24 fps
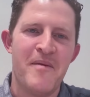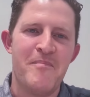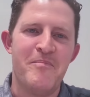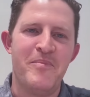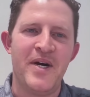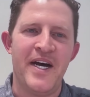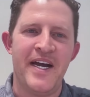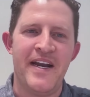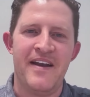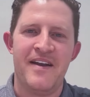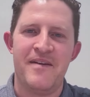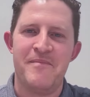
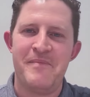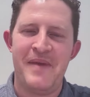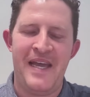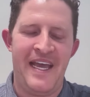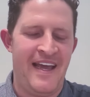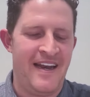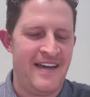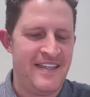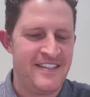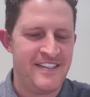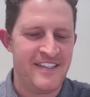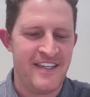But
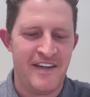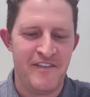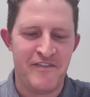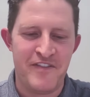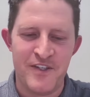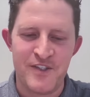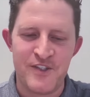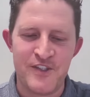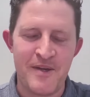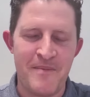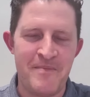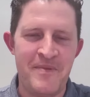man, if
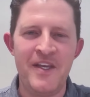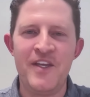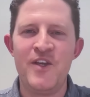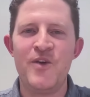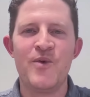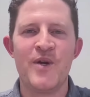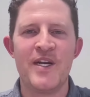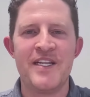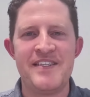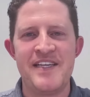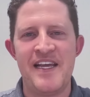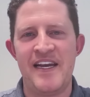there's something you
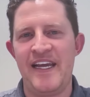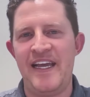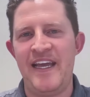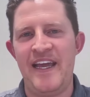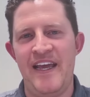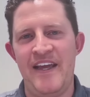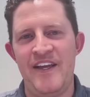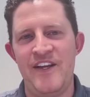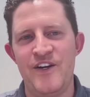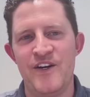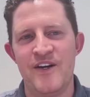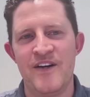want to
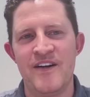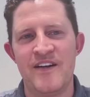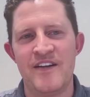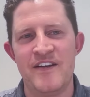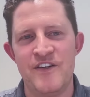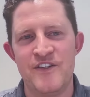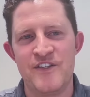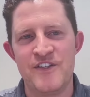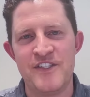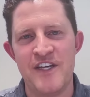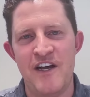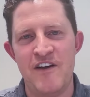dedicate
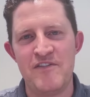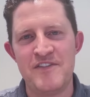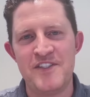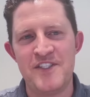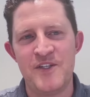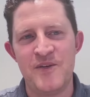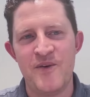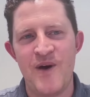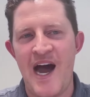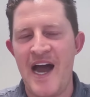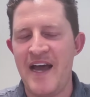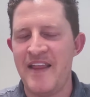yourself
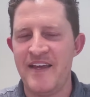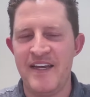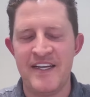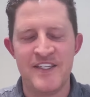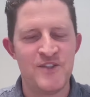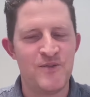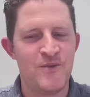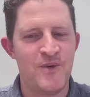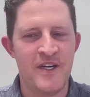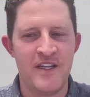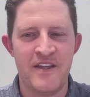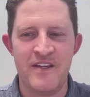to, I think
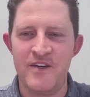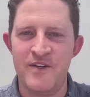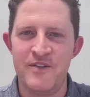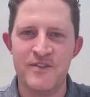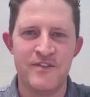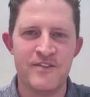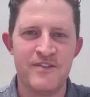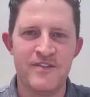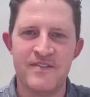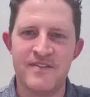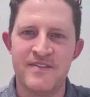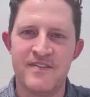it's one of
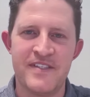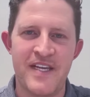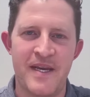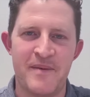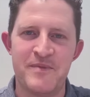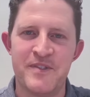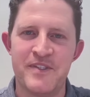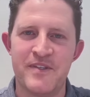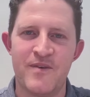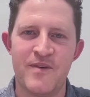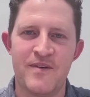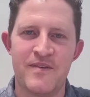those
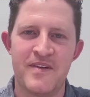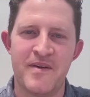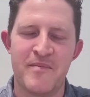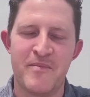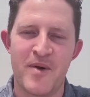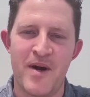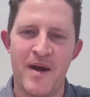types of